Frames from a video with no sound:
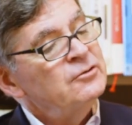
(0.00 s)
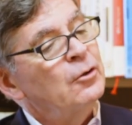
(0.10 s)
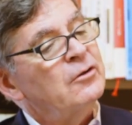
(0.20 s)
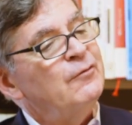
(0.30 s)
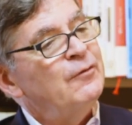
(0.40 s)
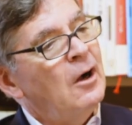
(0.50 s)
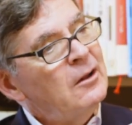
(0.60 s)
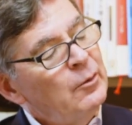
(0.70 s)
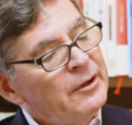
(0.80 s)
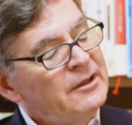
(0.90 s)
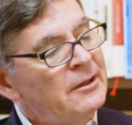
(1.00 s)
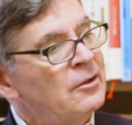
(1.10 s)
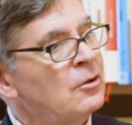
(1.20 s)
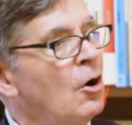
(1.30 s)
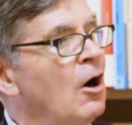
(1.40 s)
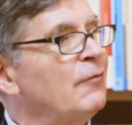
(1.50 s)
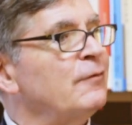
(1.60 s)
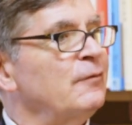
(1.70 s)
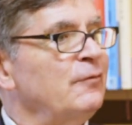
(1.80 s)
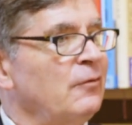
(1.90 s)
Took the following year off
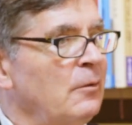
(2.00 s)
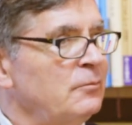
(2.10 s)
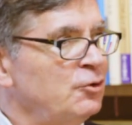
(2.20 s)
from